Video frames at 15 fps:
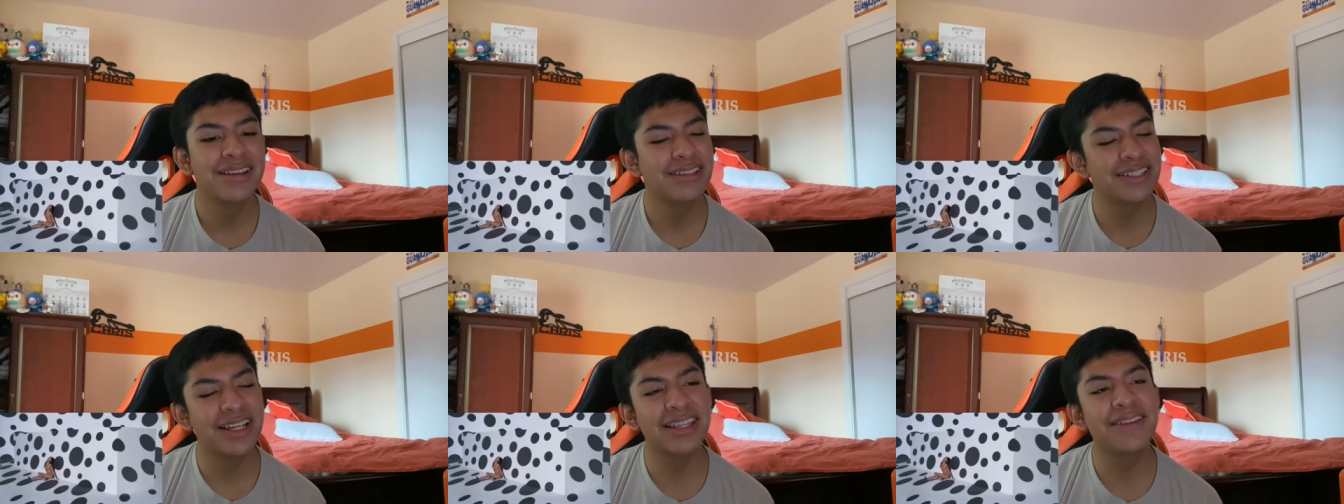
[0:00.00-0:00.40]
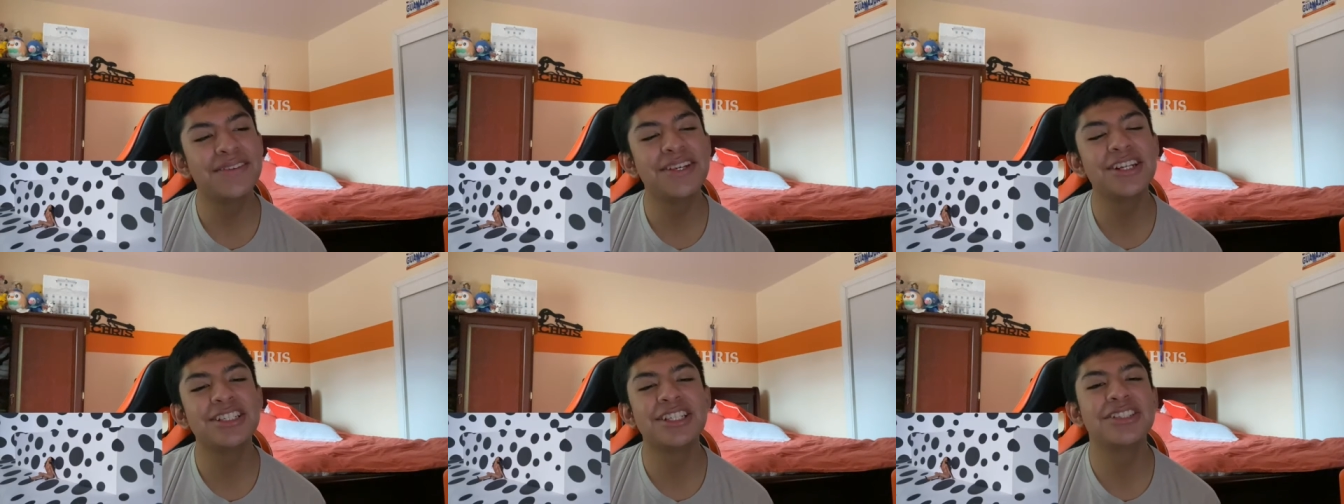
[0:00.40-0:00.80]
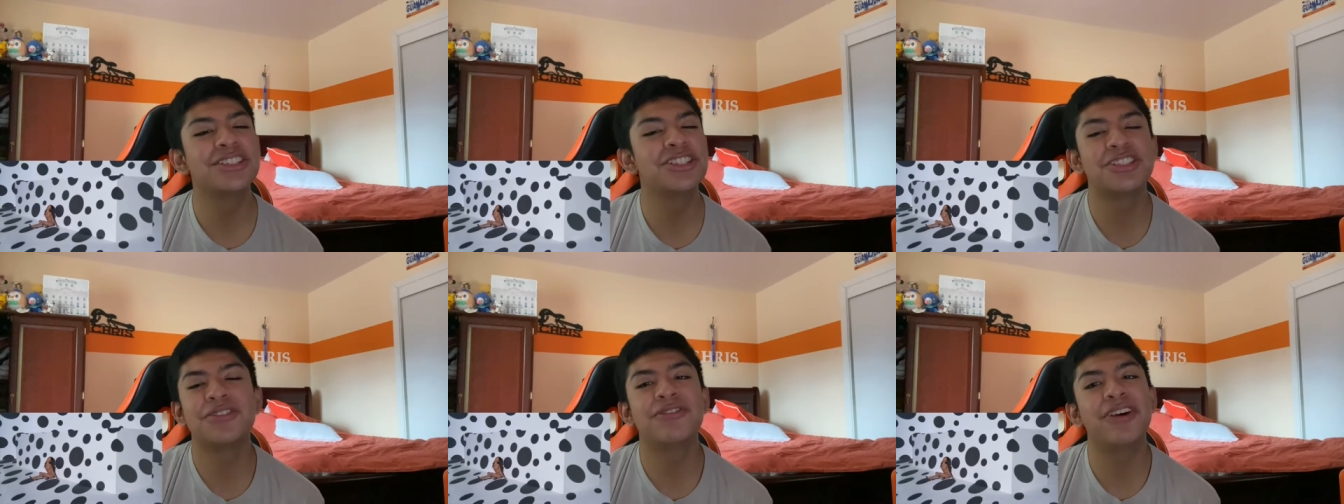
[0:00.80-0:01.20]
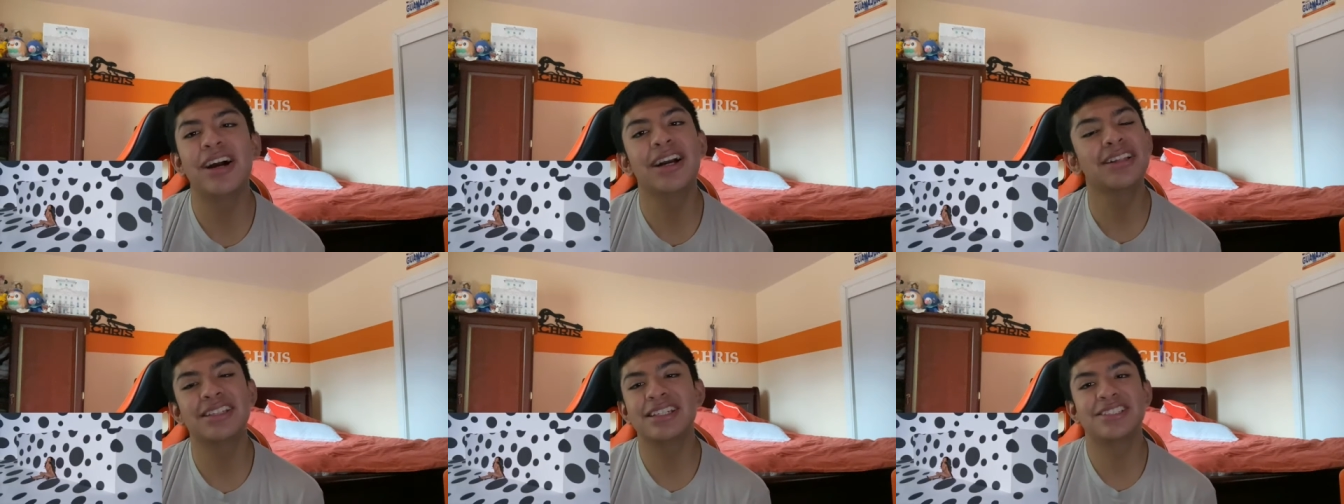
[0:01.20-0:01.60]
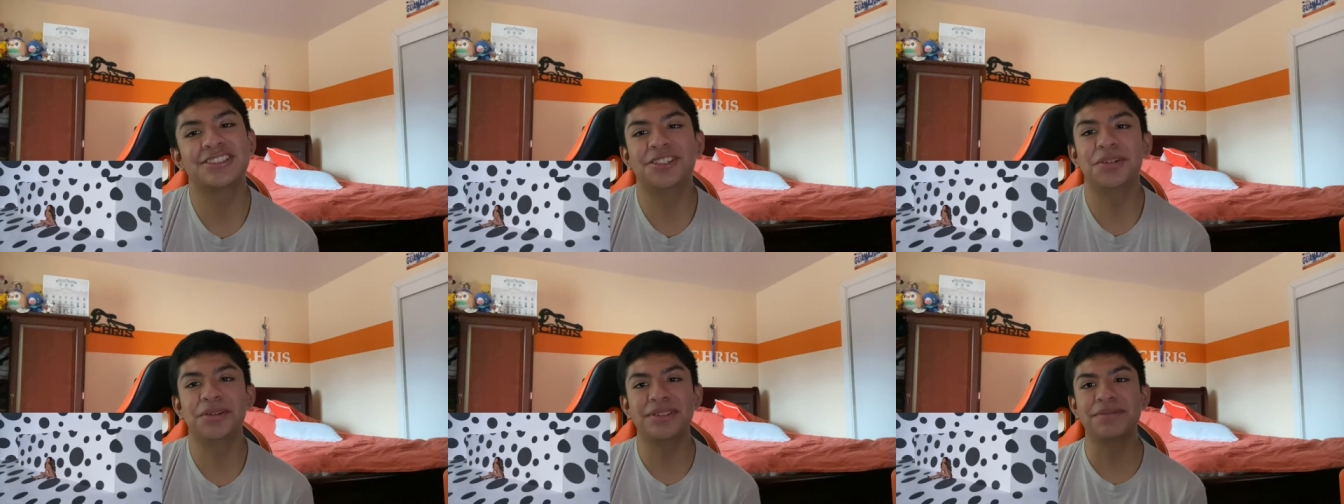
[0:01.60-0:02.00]
Yeah, those are sisters response like
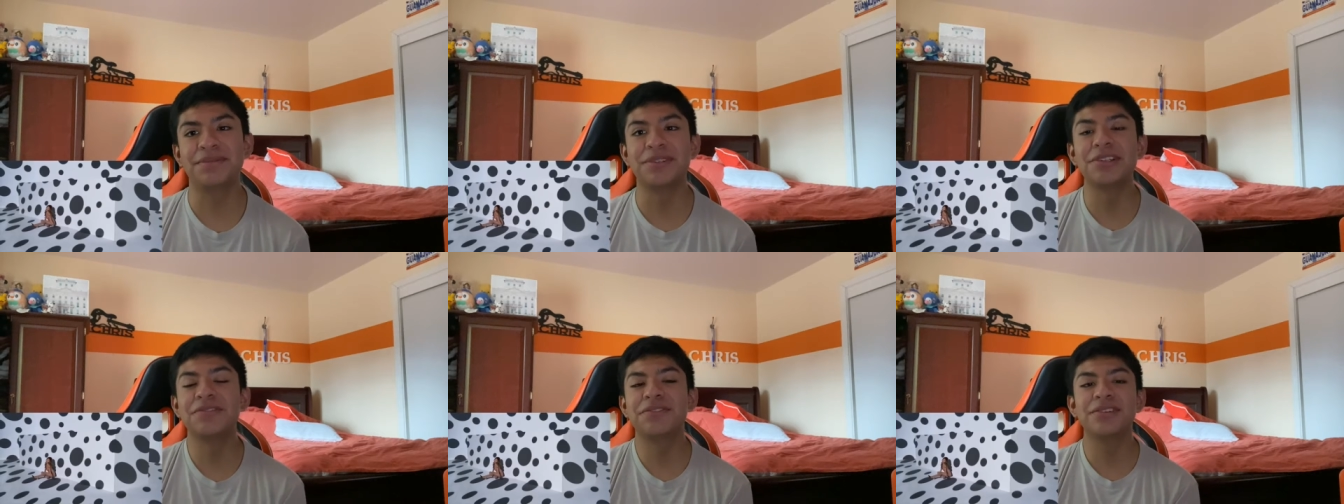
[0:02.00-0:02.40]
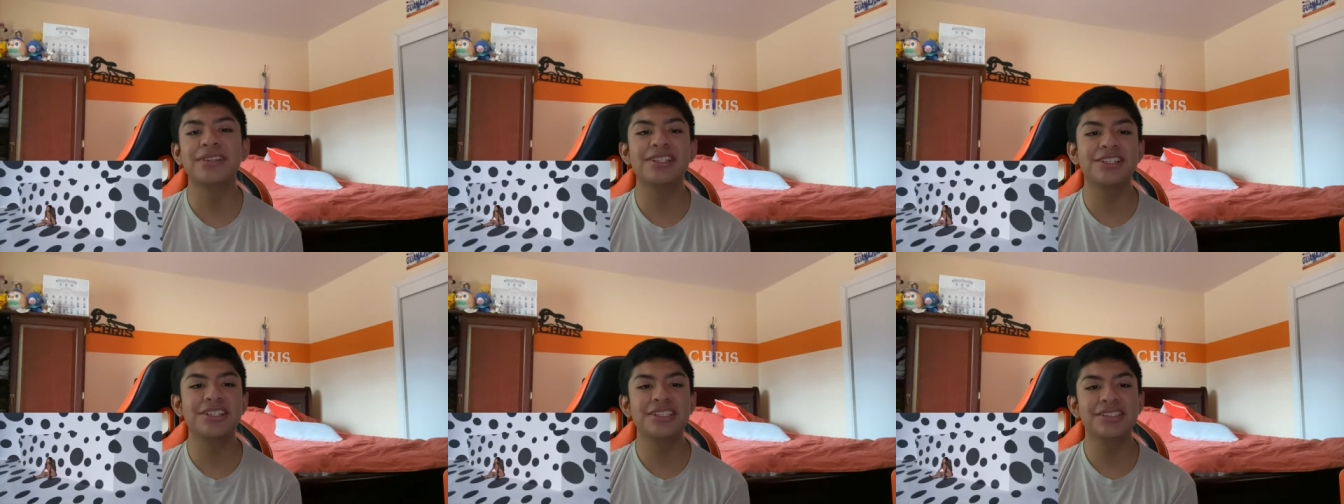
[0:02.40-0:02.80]
so beautifully.